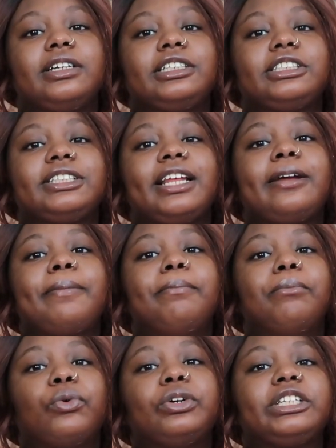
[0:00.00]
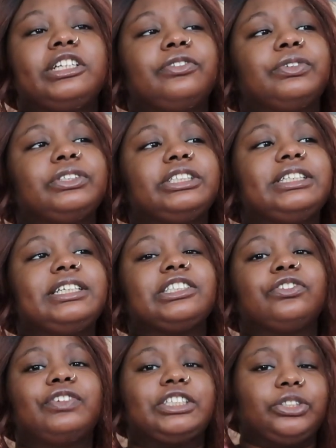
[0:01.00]
It's like more than a routine, it's
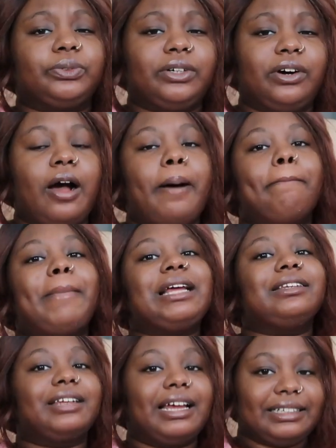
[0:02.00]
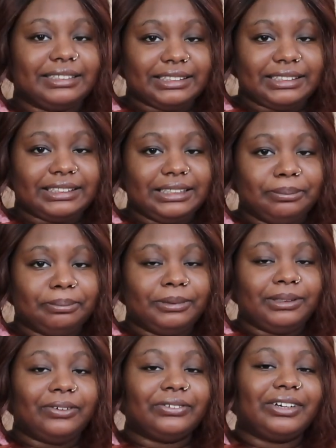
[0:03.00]
a ritual. My leg is asleep.
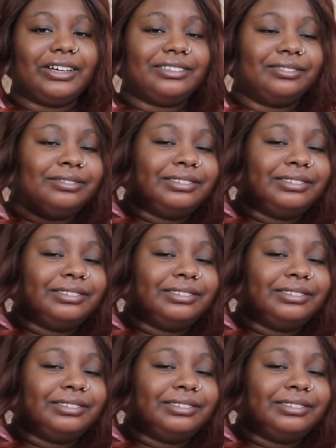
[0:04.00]
Hold on.